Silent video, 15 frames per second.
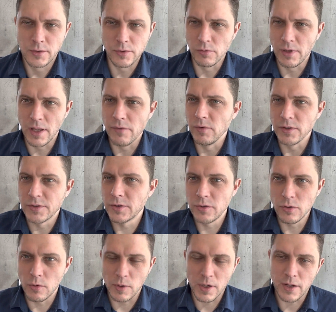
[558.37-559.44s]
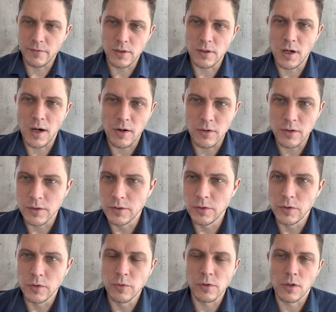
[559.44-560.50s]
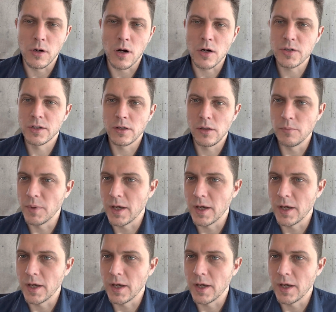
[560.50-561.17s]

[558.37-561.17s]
to level 2 or whatever our nuclear arsenal,